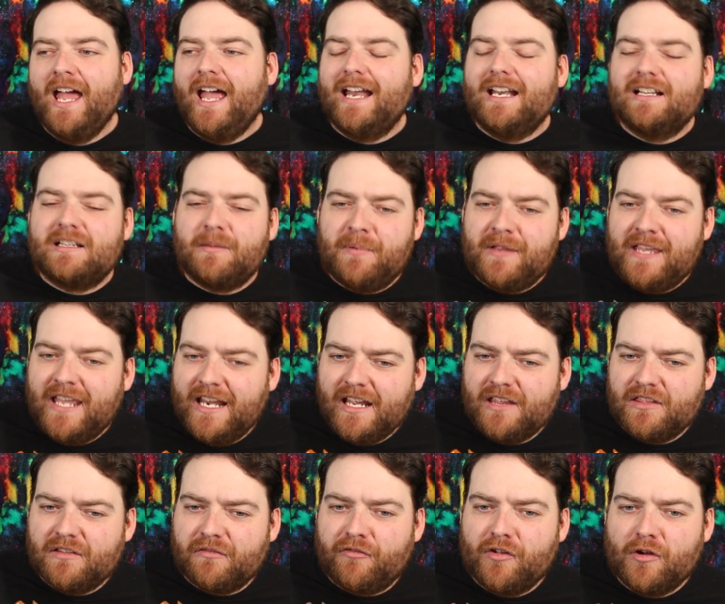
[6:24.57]
And at the
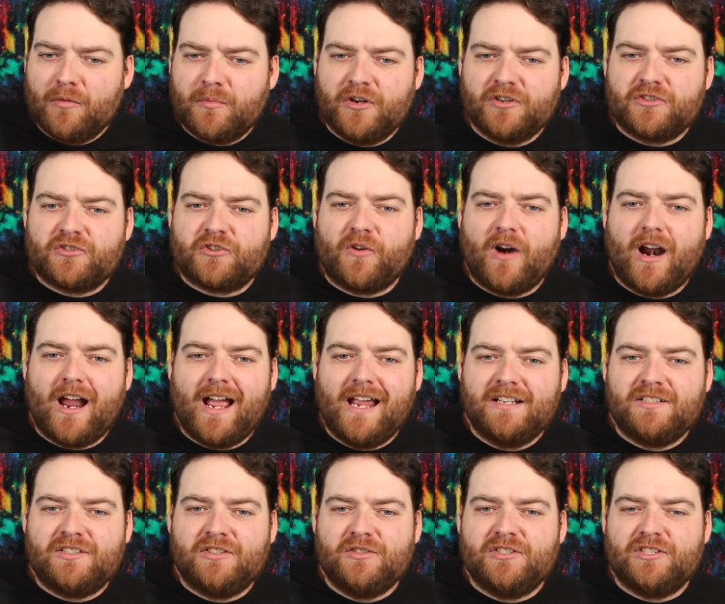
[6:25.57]
beginning of the film, you're
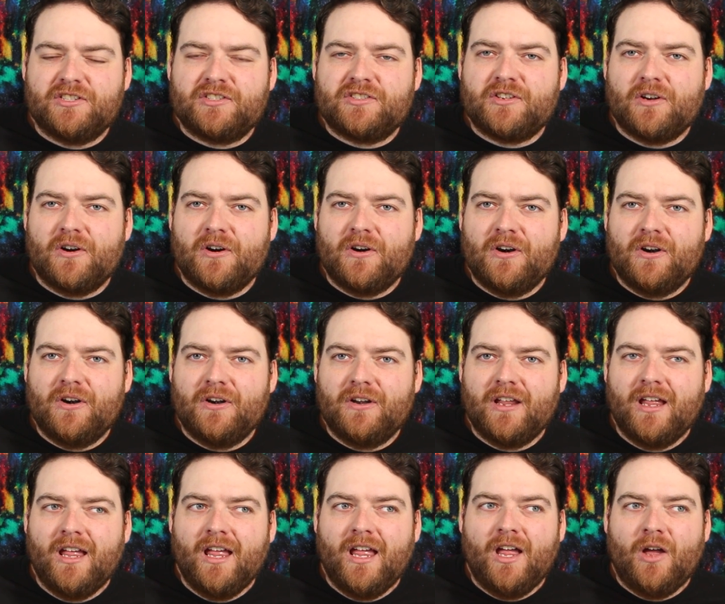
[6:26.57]
trying to
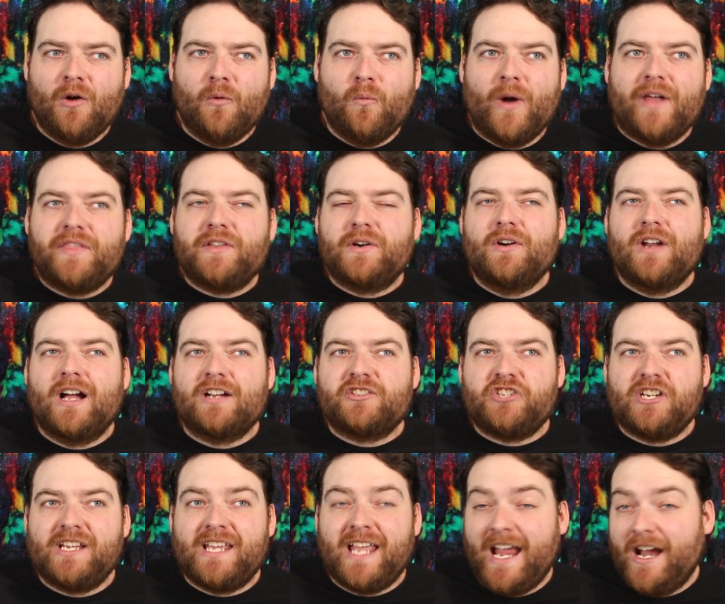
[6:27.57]
discern whether or not
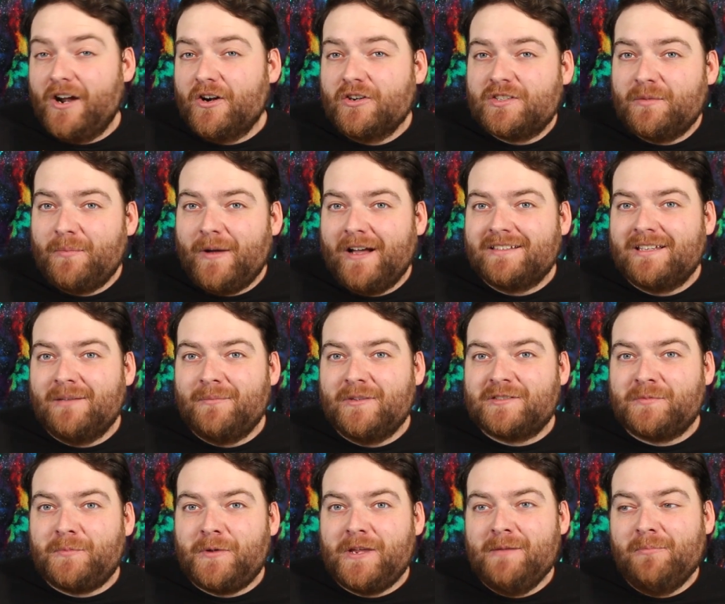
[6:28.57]
she cares about them
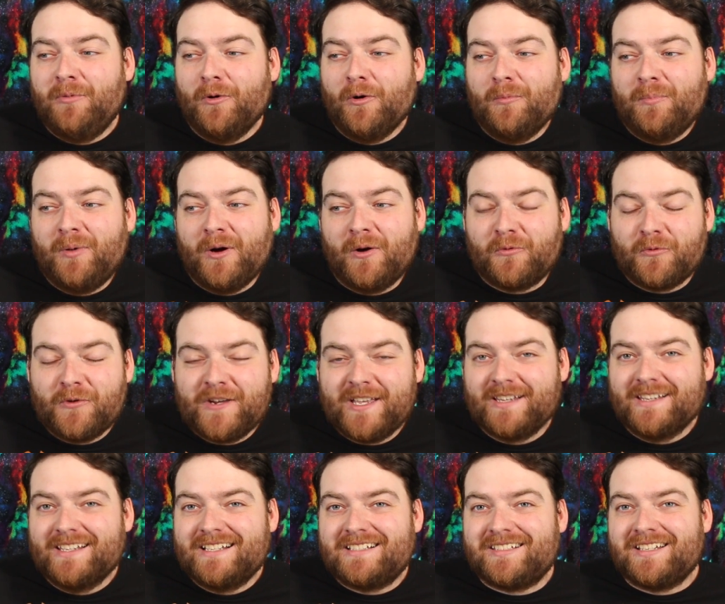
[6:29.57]
as people. But
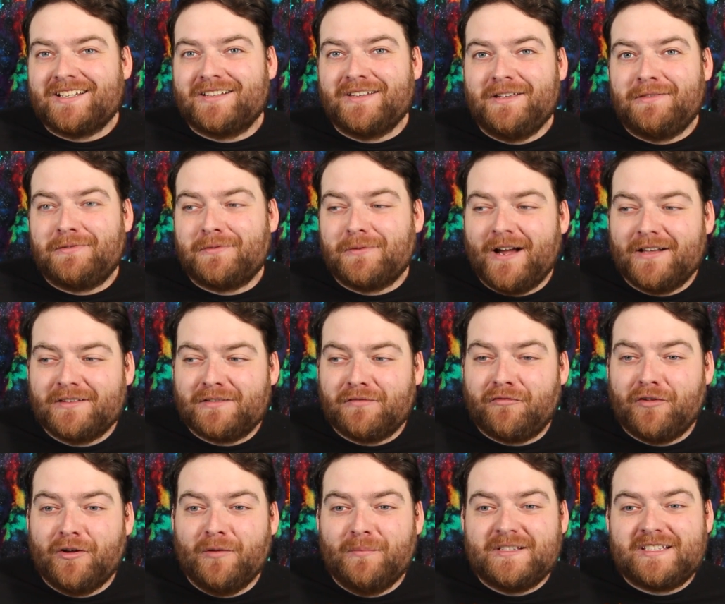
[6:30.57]
realistically, throughout the
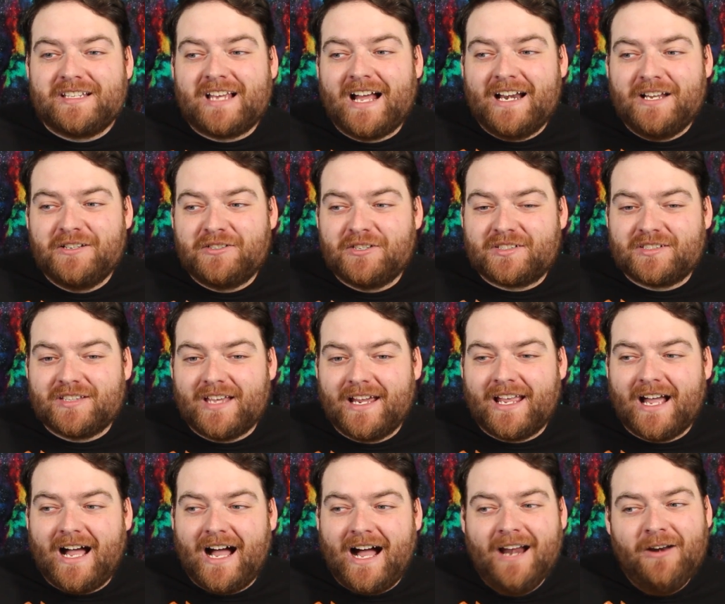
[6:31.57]
film, it's kind of just
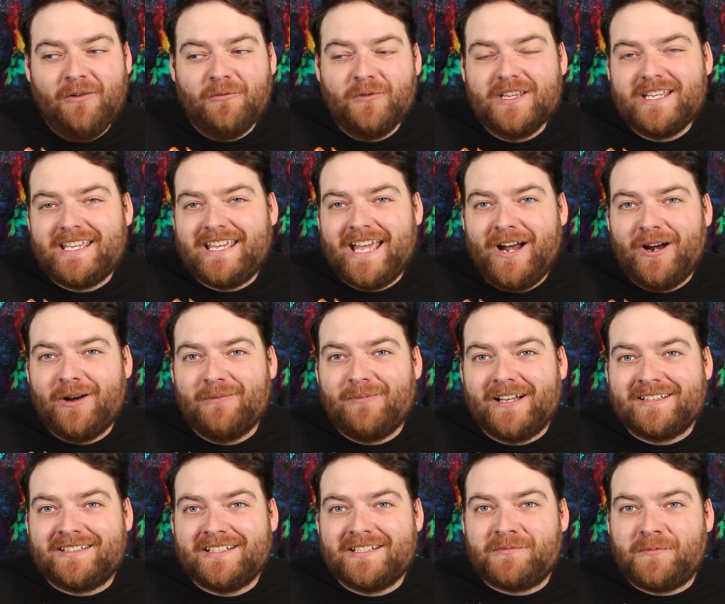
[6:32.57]
like, I don't really care
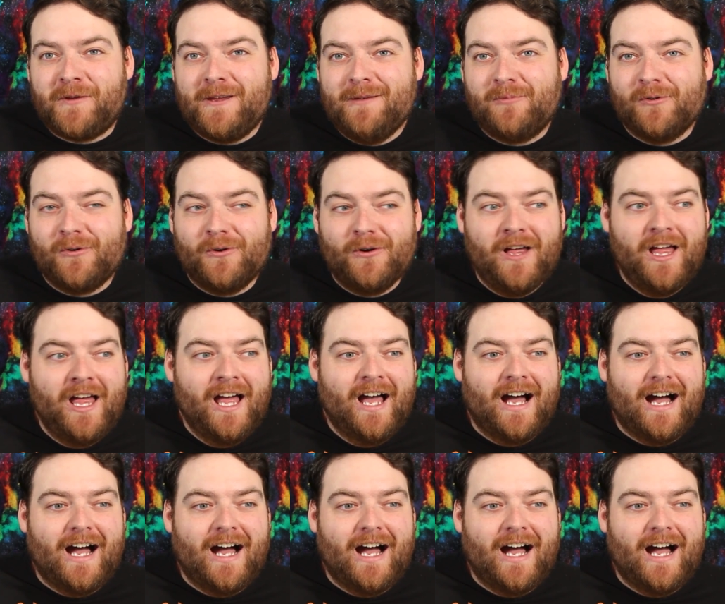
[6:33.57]
about these people.